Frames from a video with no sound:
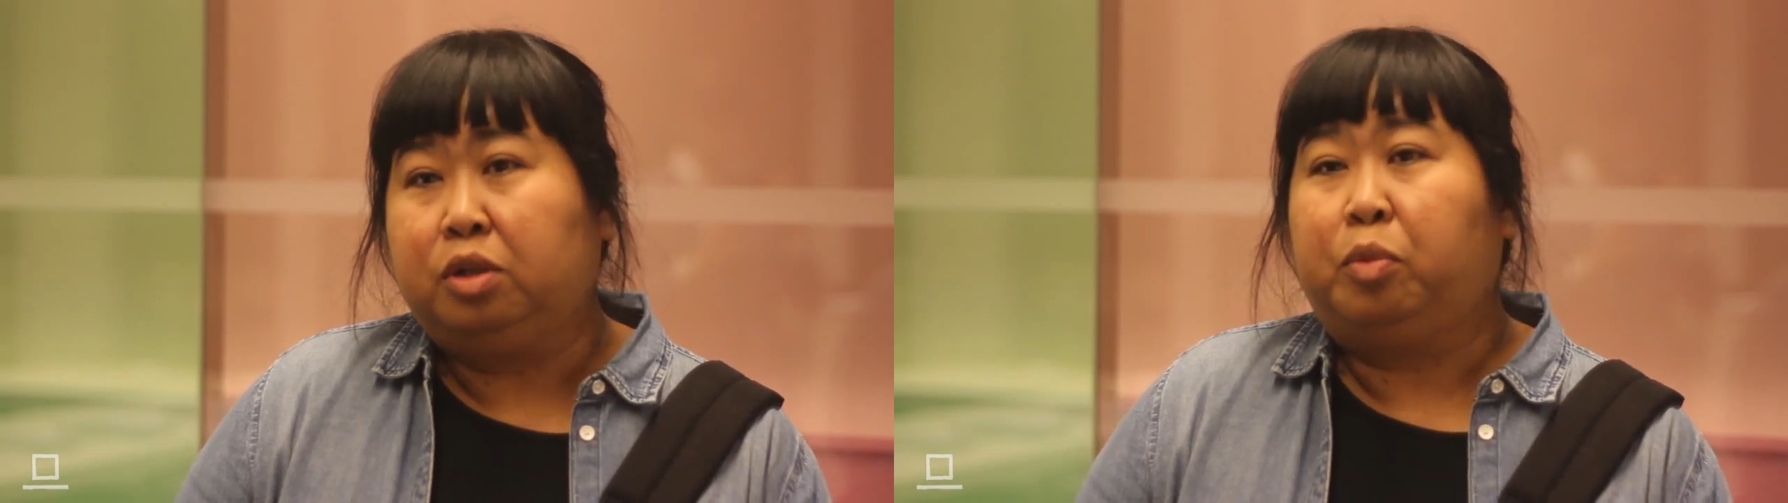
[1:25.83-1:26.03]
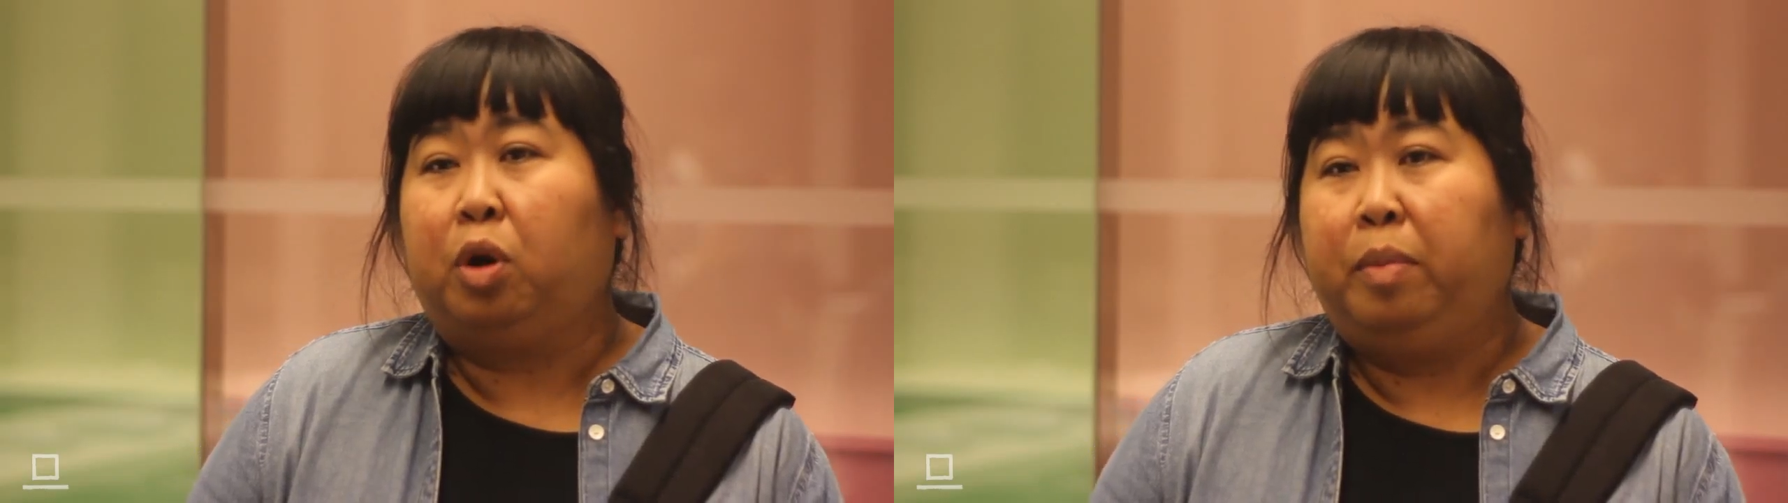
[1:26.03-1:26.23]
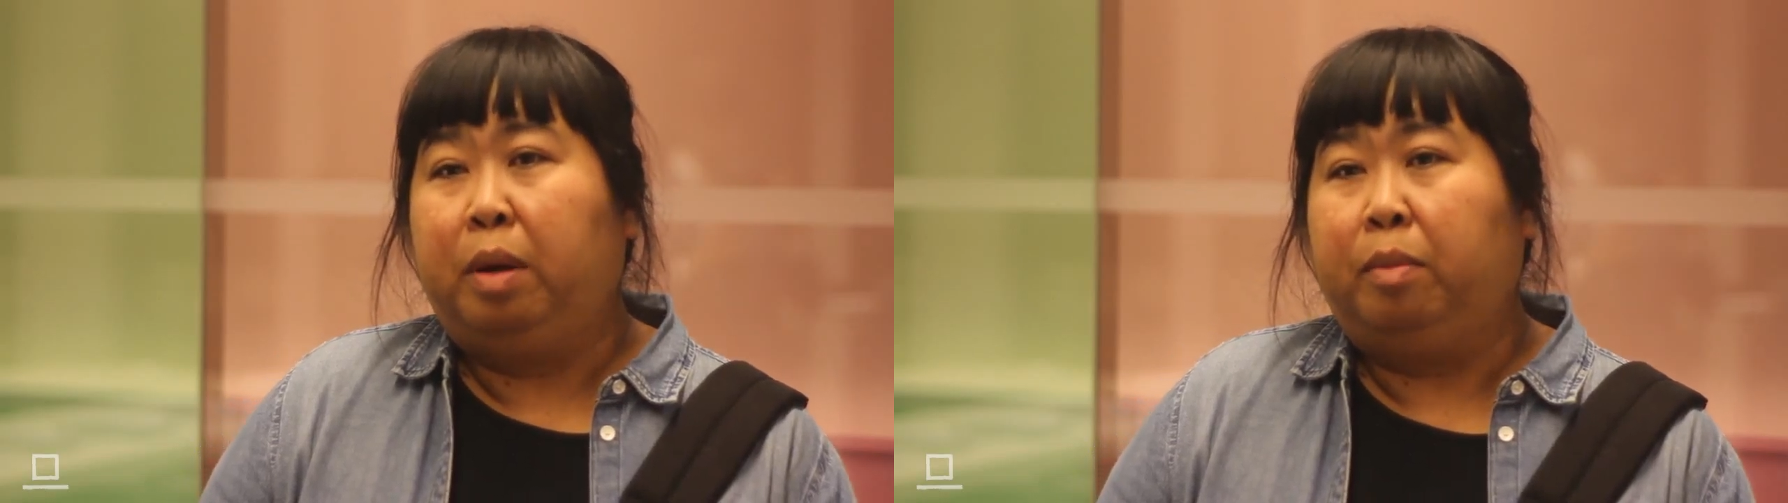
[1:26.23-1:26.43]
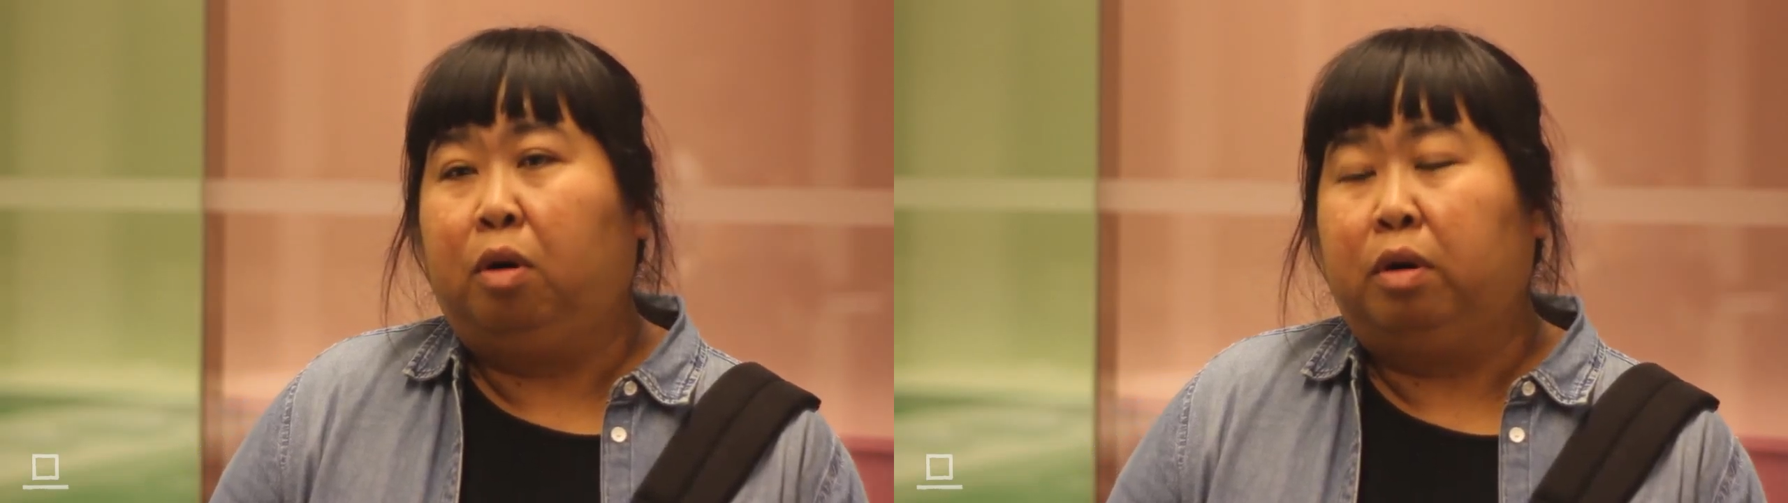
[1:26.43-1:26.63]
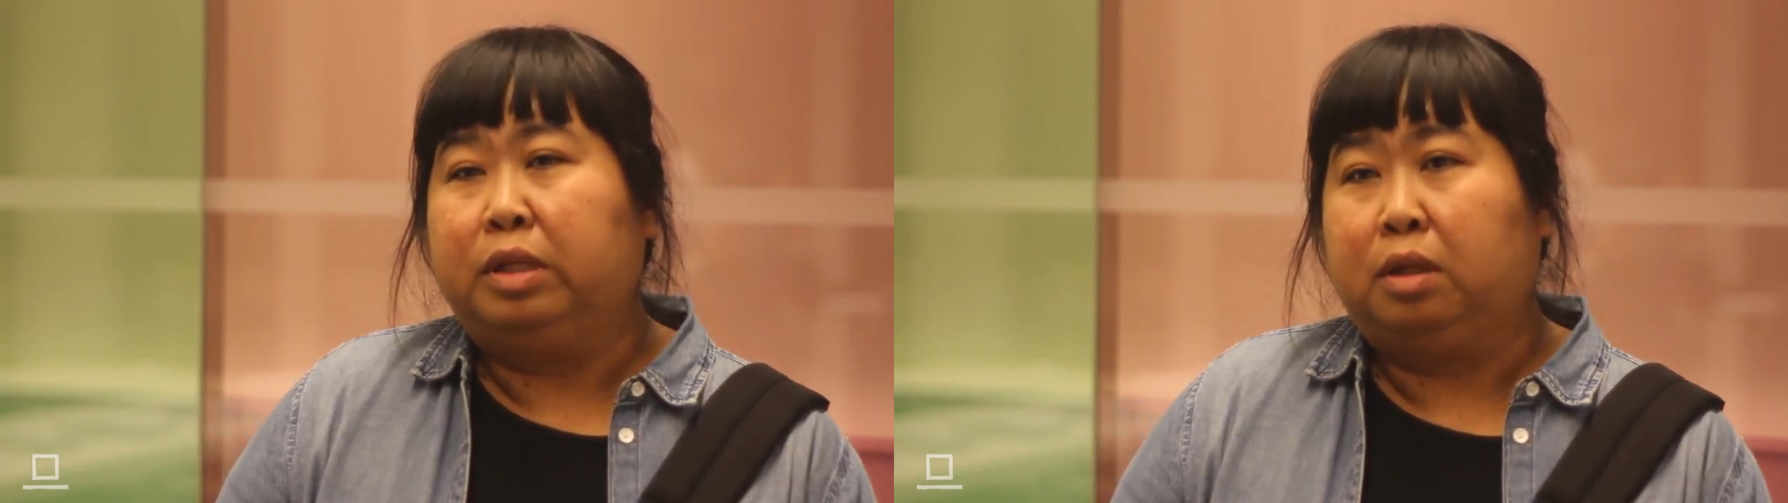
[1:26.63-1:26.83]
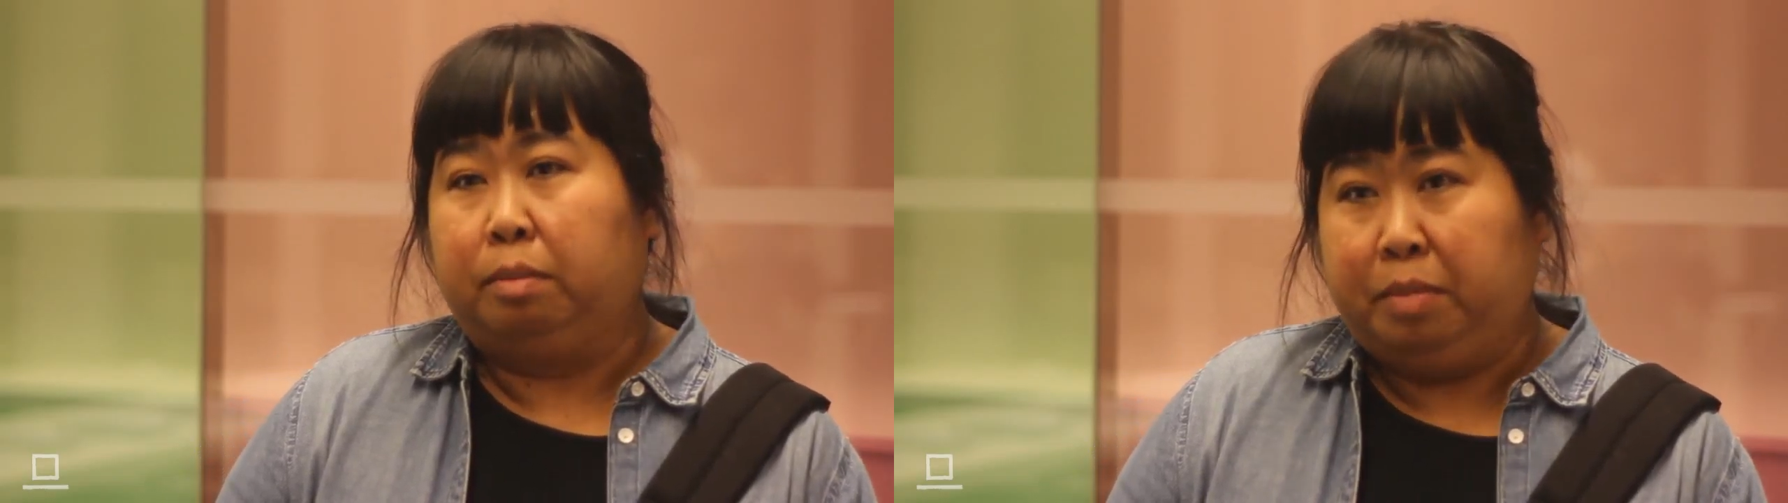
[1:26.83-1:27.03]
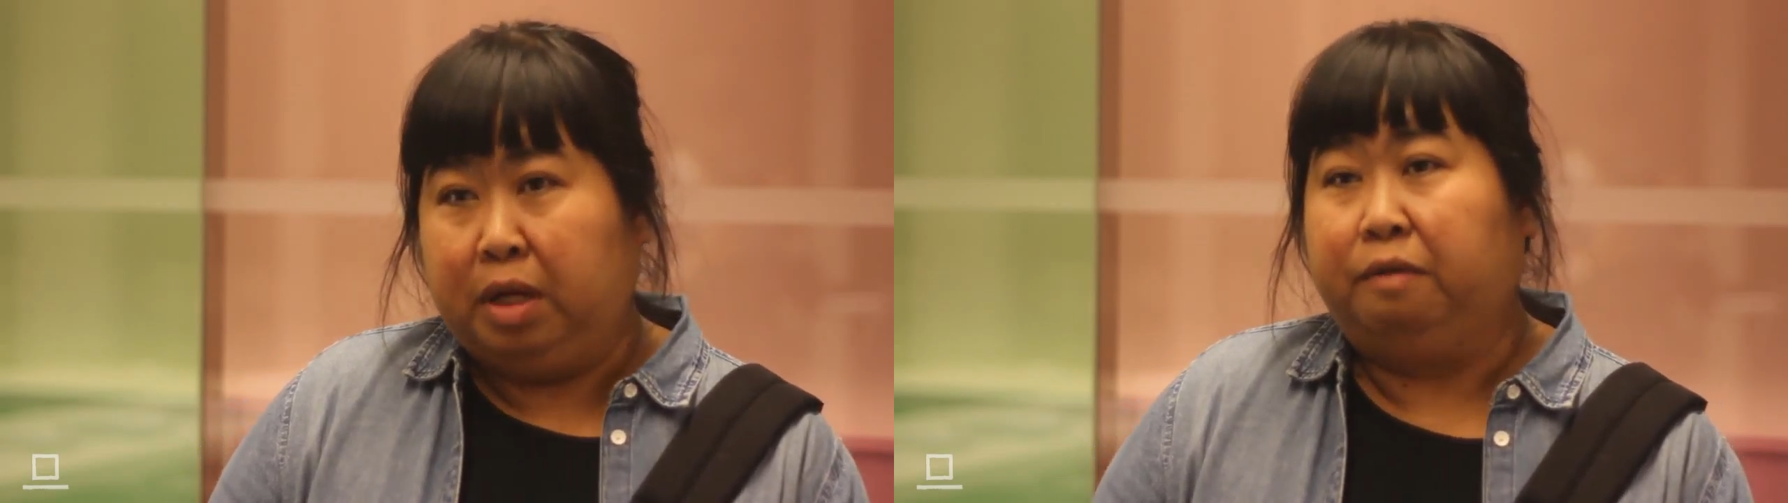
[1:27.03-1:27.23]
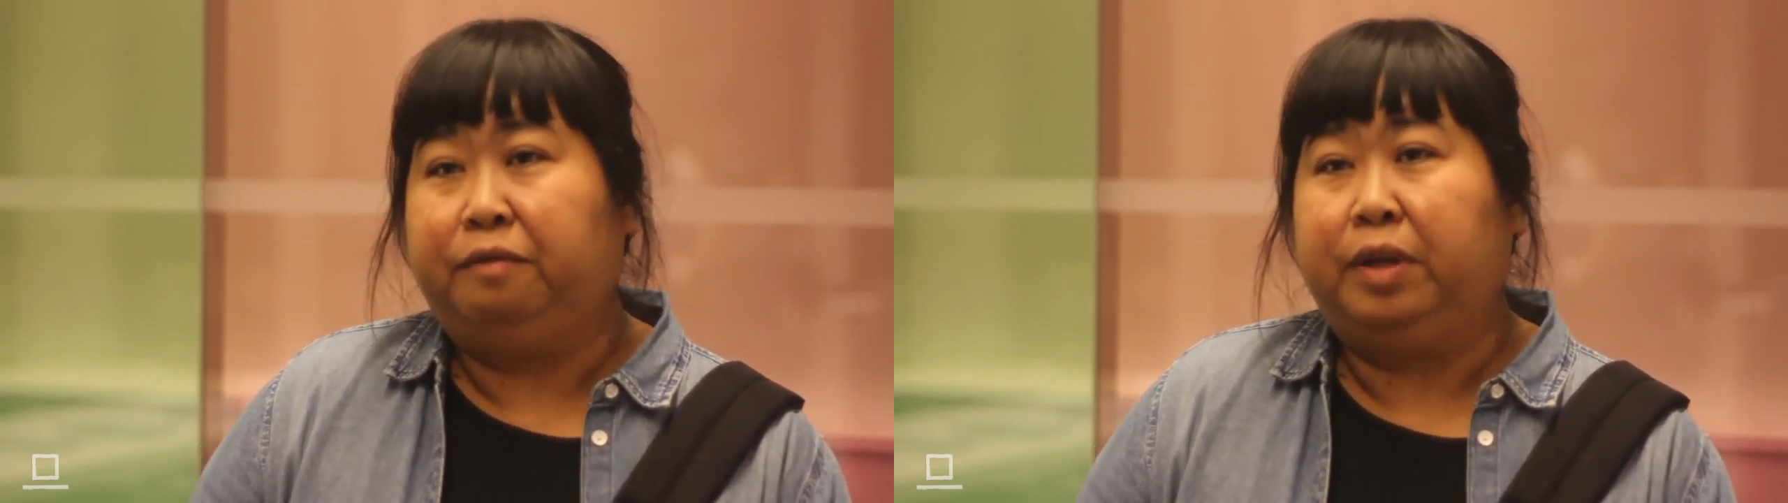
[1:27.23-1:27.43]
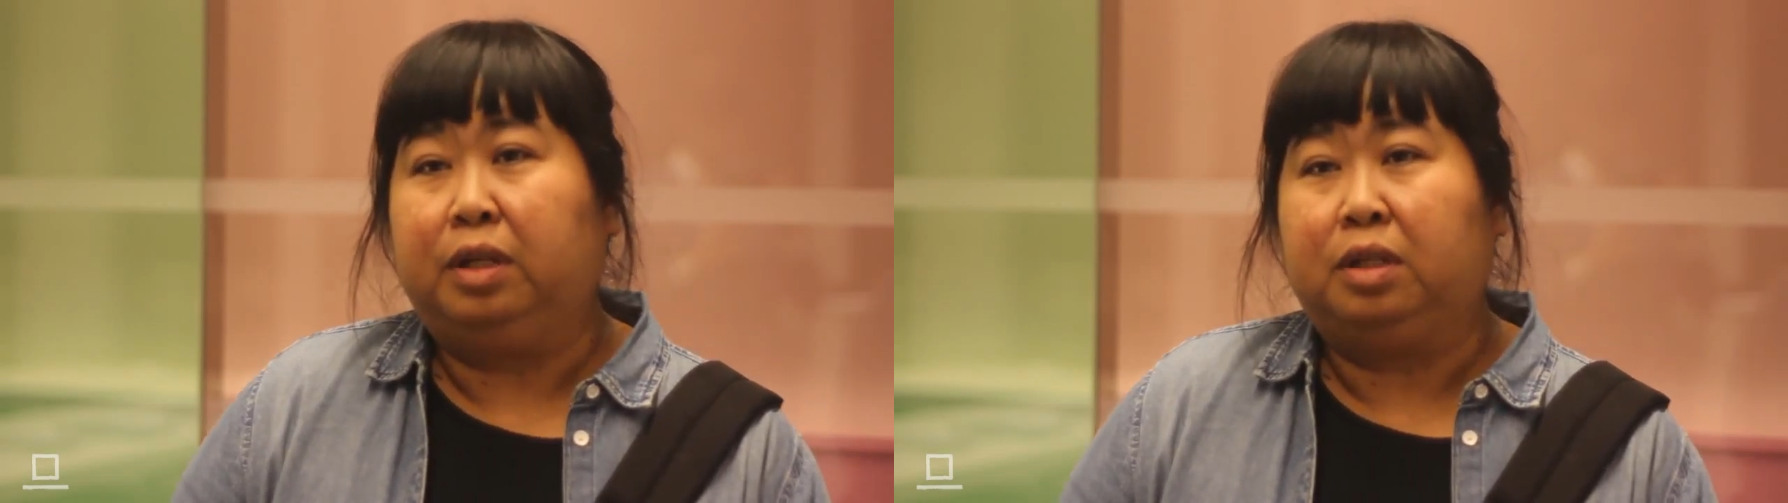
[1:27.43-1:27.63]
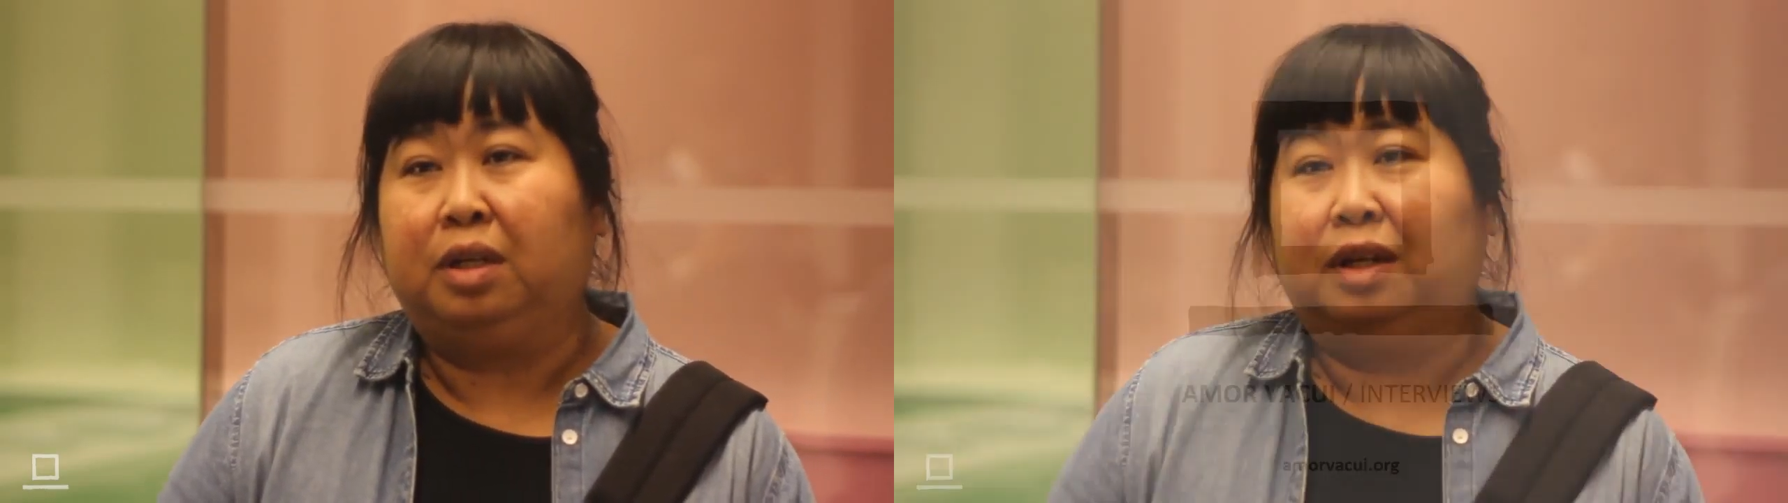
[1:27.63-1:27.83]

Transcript: problem or it's a benefit.